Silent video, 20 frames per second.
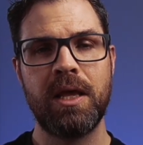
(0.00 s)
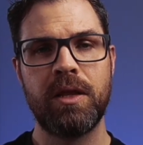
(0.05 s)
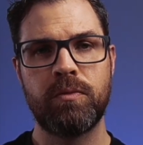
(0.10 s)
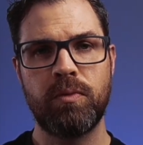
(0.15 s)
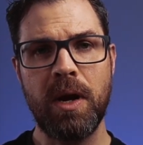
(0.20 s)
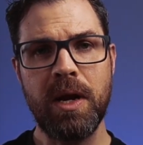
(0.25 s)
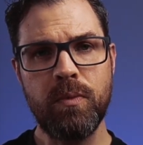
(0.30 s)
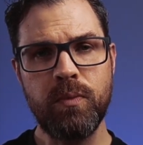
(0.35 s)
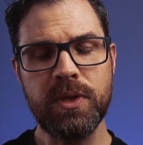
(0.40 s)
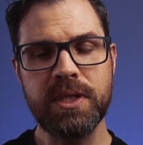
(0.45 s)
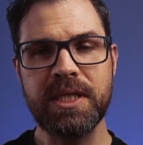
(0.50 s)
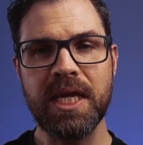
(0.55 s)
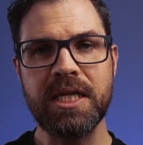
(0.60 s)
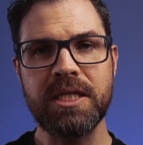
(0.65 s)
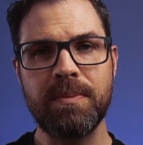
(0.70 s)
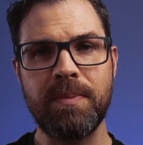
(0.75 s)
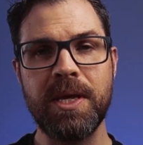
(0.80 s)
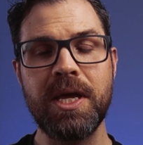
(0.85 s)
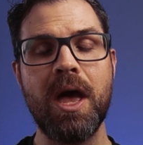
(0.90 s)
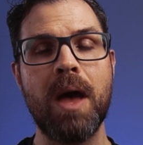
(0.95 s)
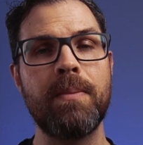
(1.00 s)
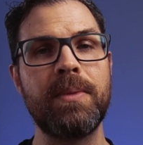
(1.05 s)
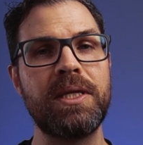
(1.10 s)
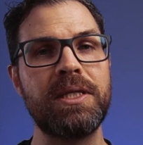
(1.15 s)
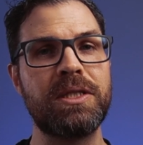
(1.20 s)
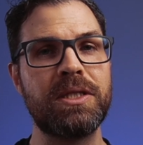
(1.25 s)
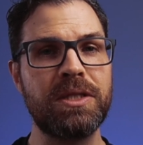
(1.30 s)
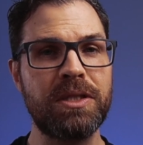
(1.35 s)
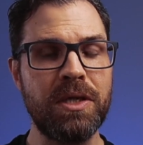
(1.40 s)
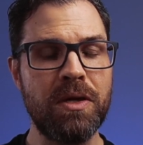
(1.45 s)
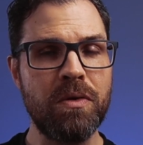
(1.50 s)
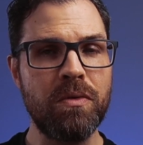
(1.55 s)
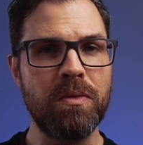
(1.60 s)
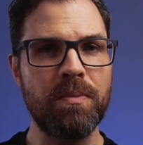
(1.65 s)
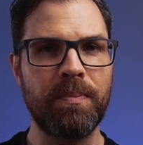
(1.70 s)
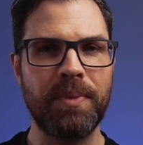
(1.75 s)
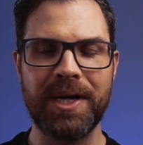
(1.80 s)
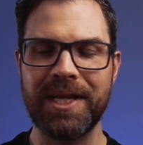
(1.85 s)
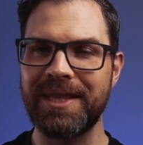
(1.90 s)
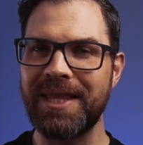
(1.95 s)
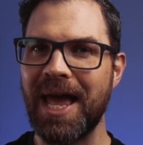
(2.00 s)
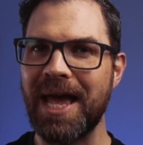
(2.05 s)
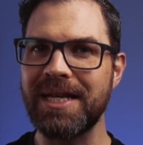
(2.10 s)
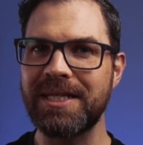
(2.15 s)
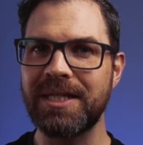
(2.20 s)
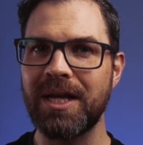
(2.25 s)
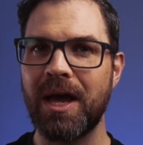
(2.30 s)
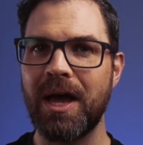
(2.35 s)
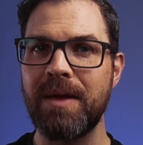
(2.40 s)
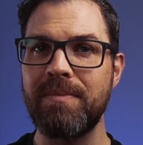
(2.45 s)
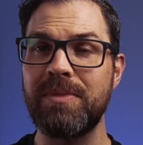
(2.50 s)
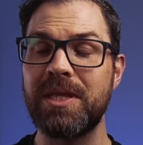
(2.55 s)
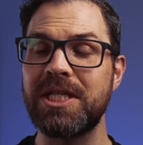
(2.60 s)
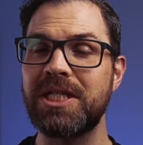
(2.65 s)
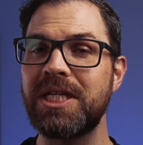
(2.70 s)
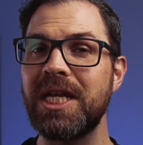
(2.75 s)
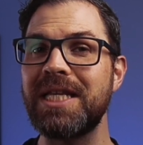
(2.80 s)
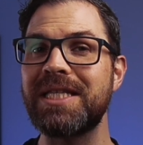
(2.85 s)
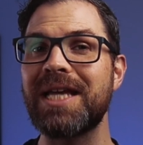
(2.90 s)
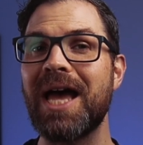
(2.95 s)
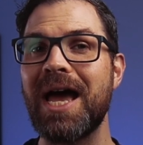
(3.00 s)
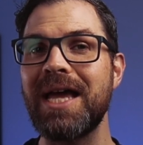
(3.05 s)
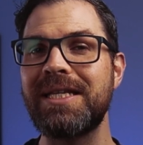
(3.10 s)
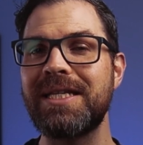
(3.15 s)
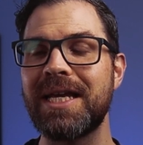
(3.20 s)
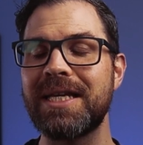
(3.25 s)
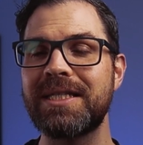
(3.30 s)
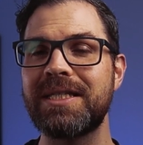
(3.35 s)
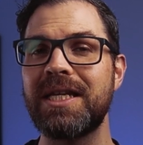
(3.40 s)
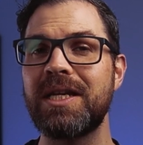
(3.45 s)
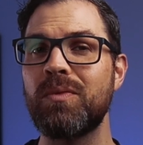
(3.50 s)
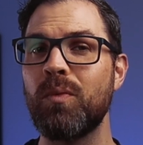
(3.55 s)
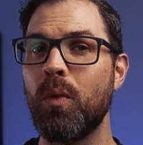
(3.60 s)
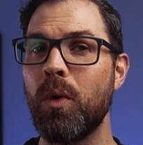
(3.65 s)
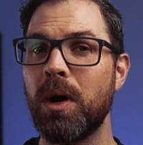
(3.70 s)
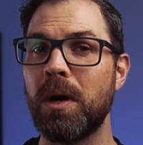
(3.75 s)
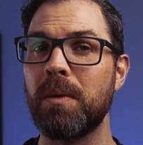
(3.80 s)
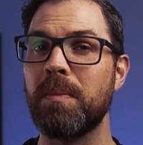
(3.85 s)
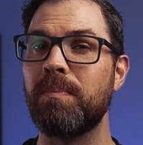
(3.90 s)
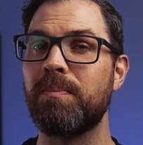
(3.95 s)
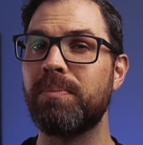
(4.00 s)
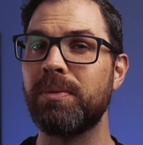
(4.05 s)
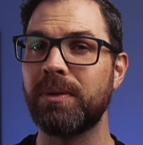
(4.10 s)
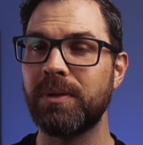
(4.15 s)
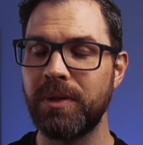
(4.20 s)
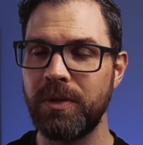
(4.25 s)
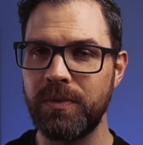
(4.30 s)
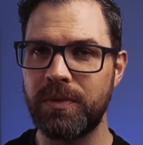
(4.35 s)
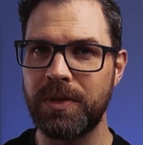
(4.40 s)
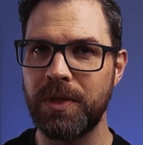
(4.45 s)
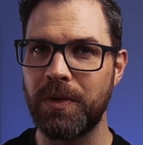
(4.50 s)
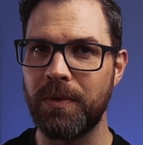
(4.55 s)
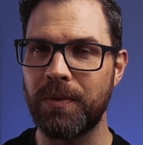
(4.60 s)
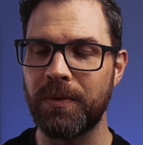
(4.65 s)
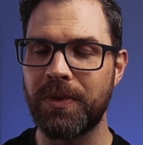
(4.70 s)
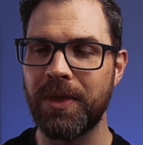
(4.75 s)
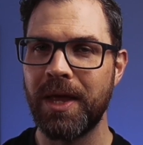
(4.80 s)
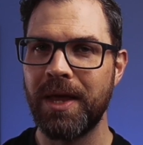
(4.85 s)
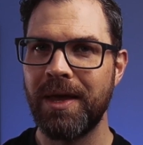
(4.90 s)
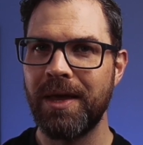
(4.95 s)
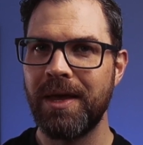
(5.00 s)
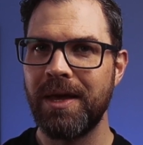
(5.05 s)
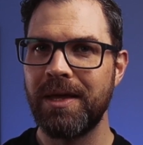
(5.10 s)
Thread was said to be coming soon, but at that time, the shades I tested were Bluetooth.